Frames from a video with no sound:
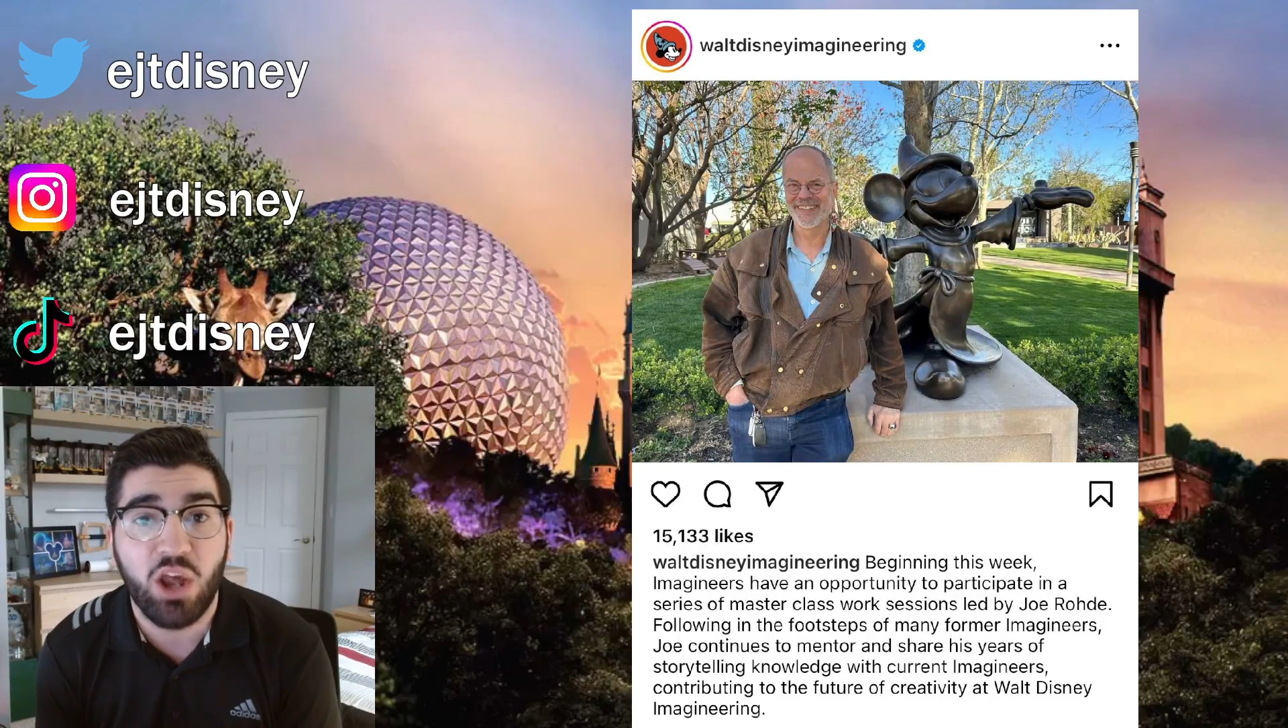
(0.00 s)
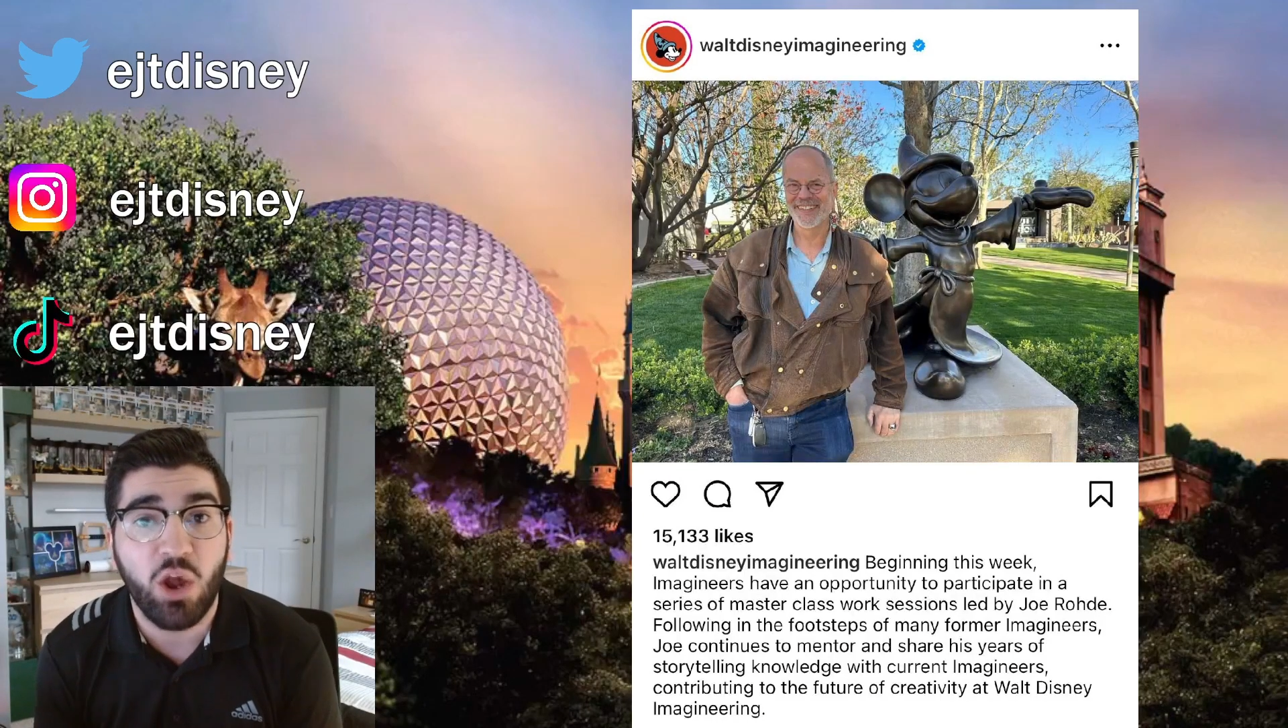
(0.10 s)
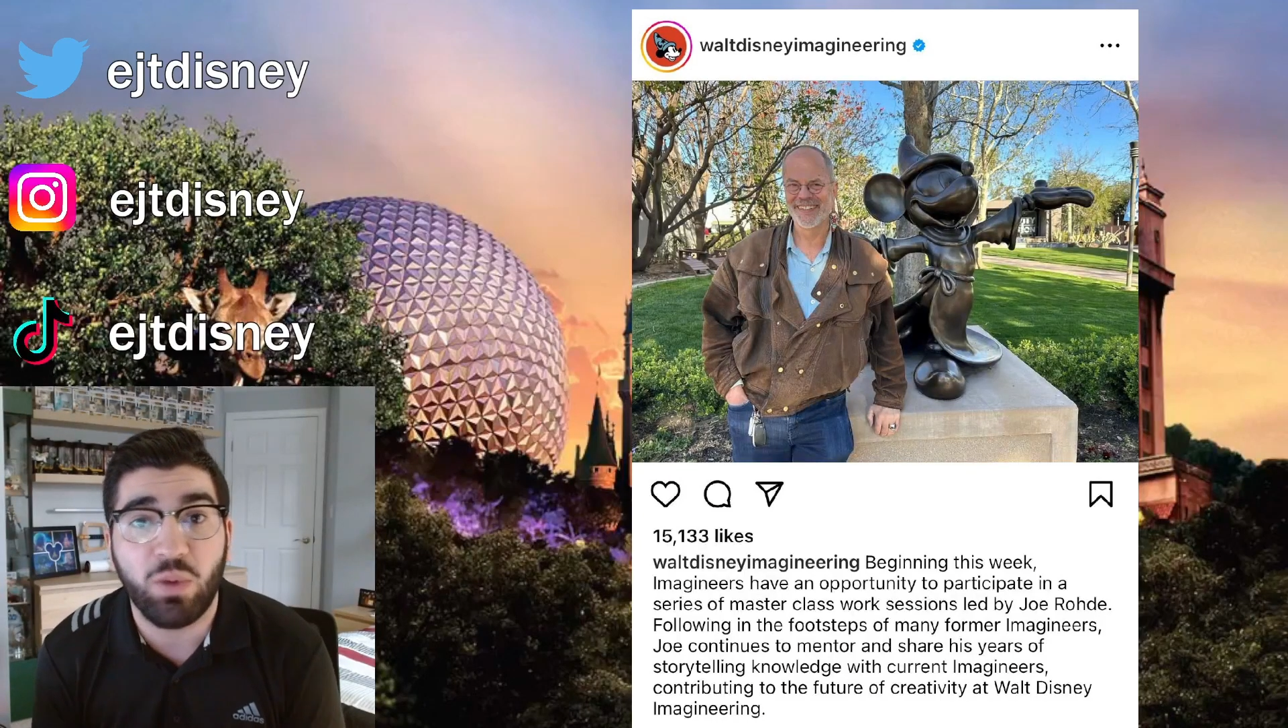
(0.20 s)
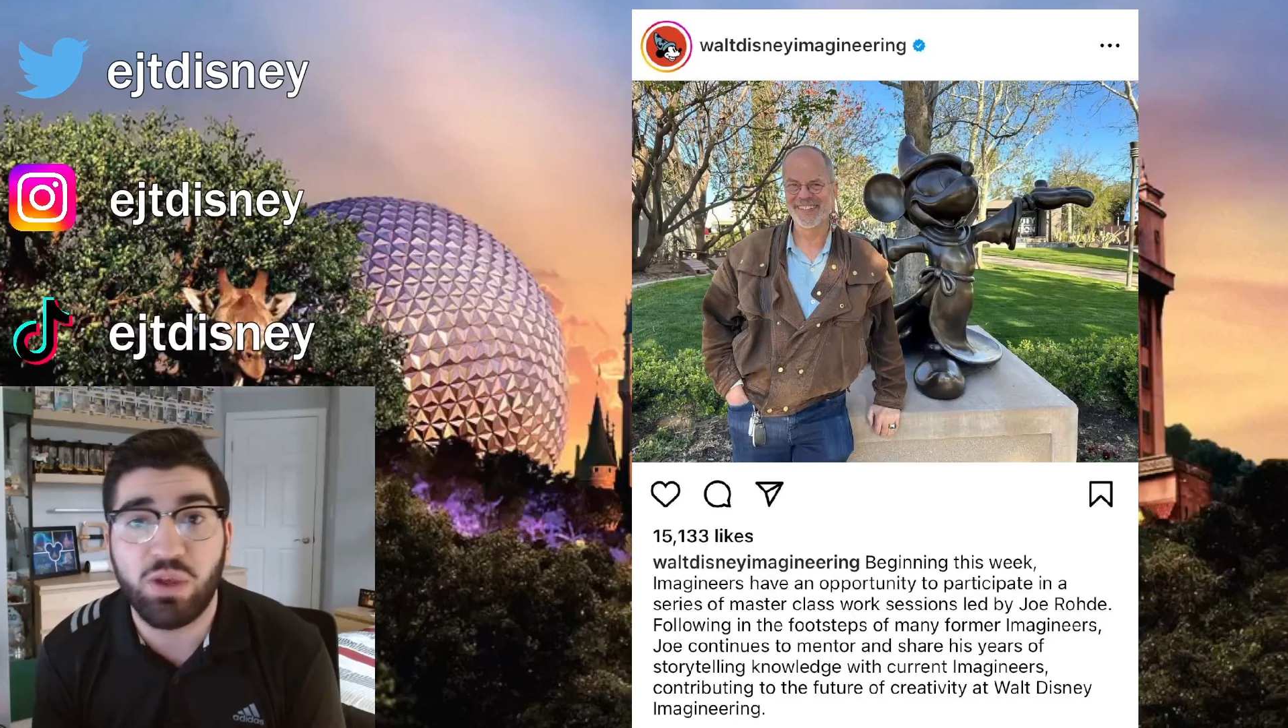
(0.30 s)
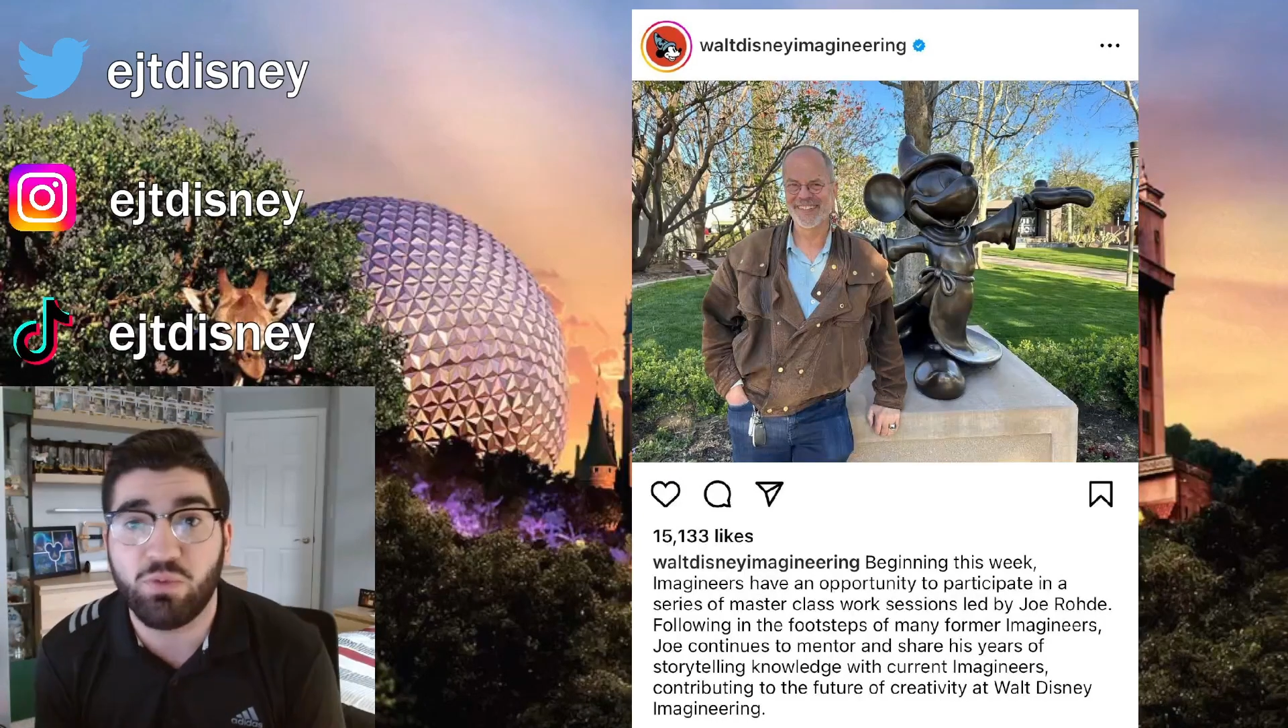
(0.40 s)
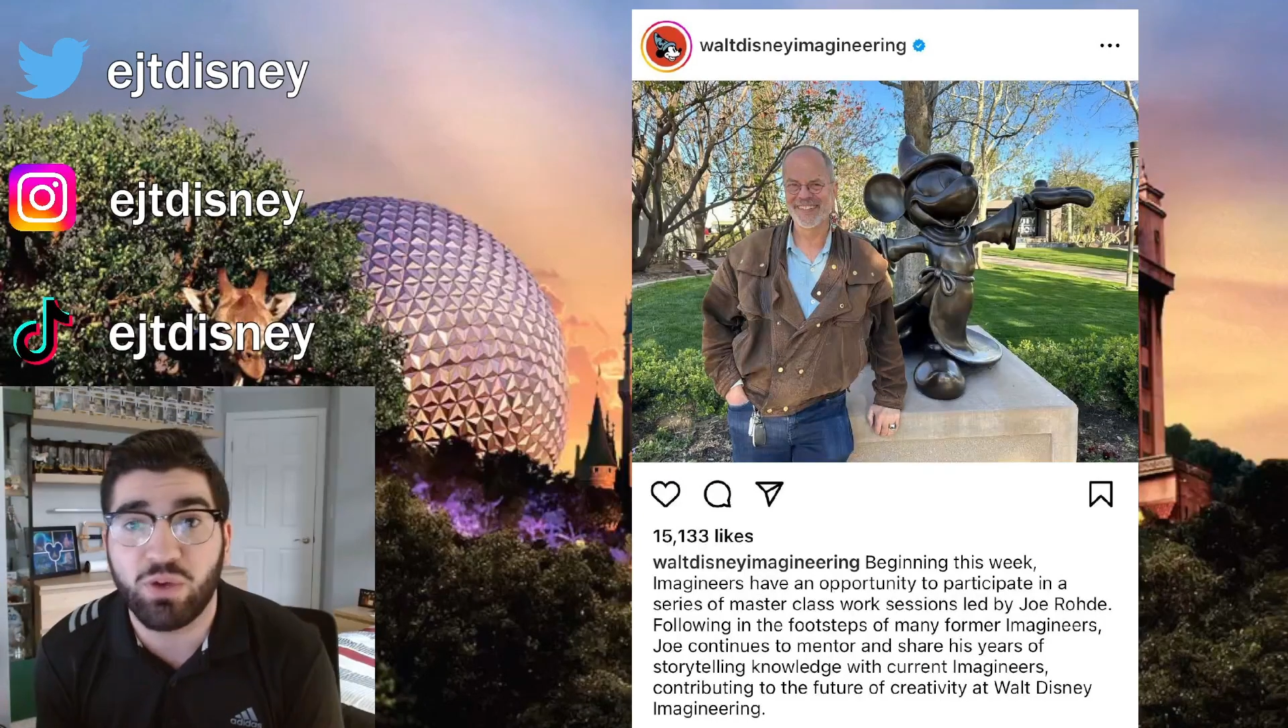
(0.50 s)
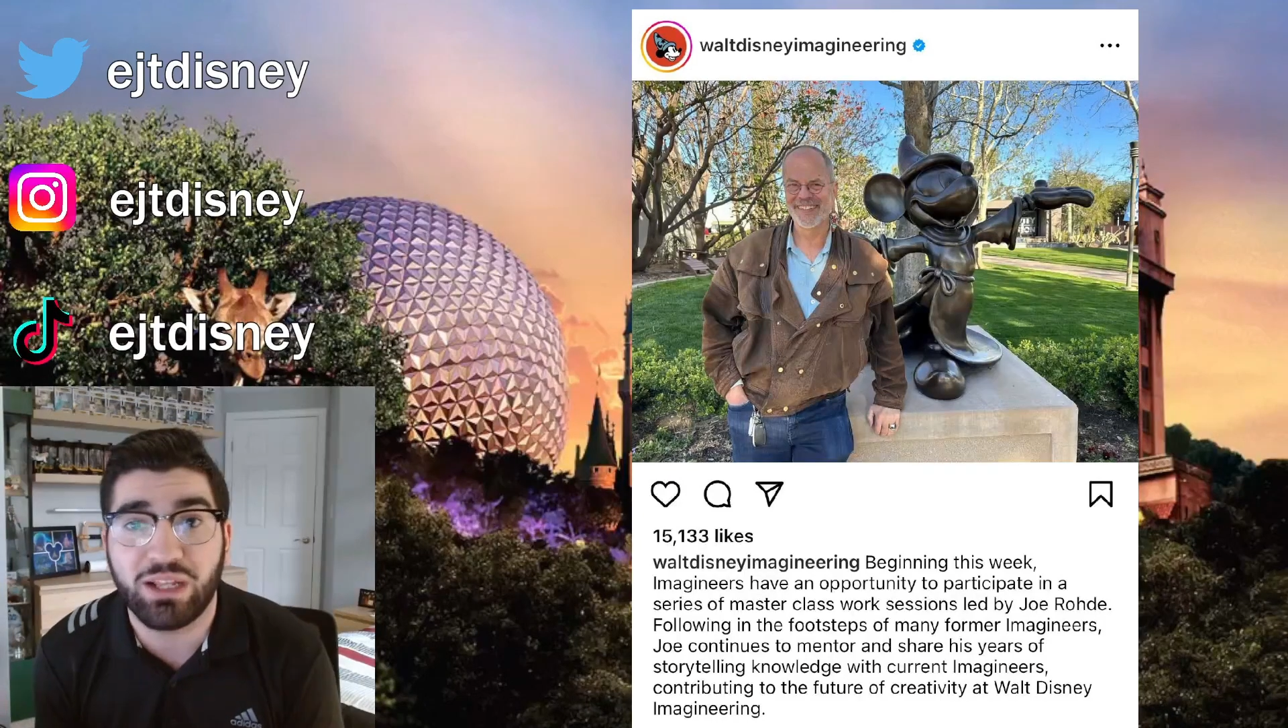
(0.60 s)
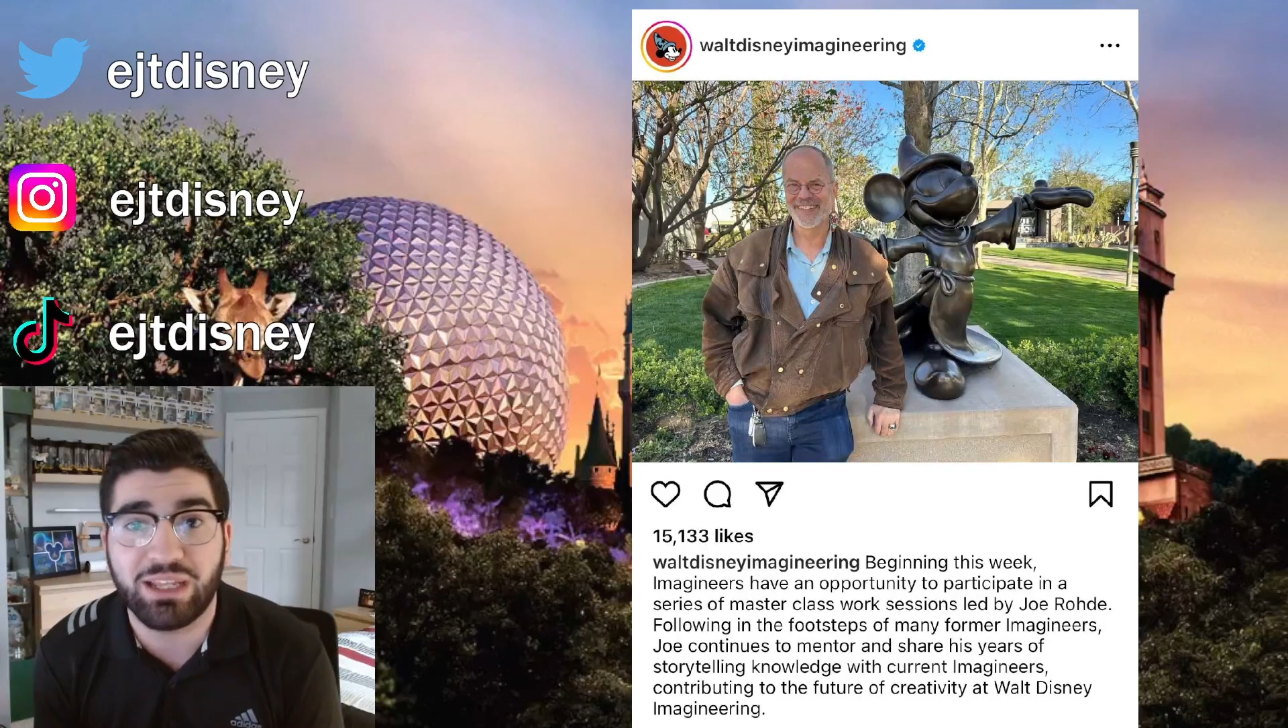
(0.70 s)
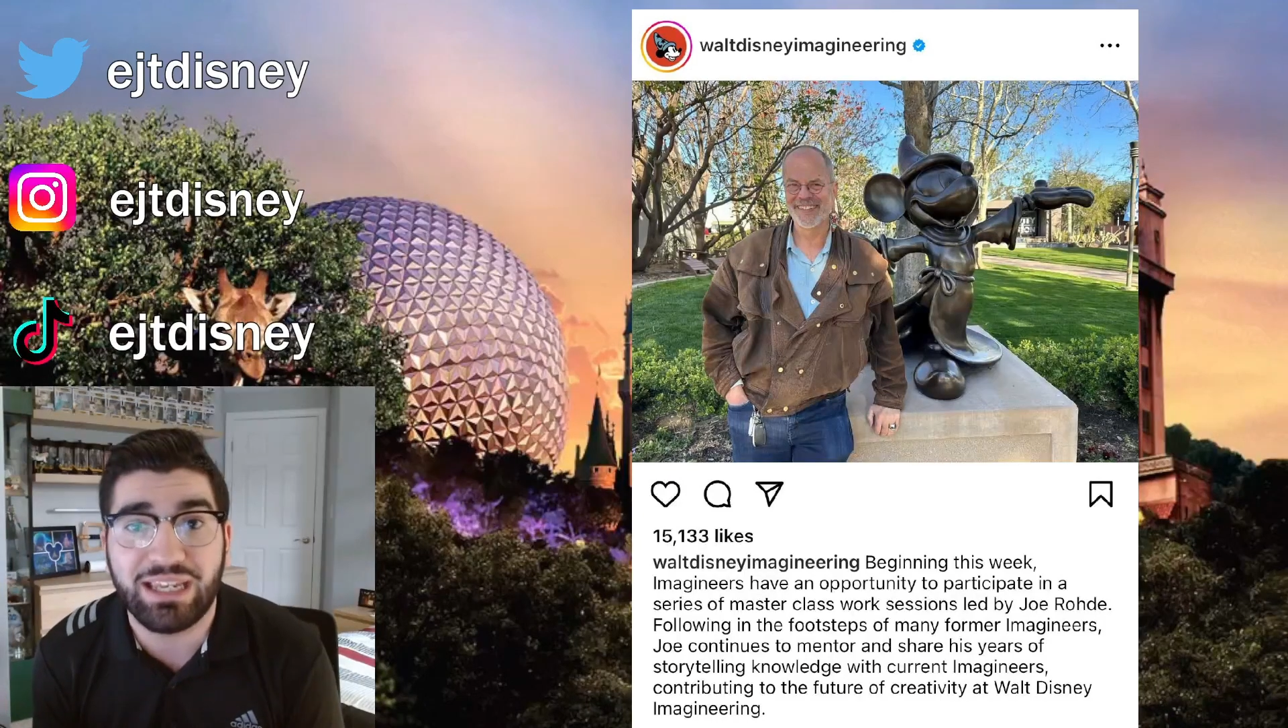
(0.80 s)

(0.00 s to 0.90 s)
we really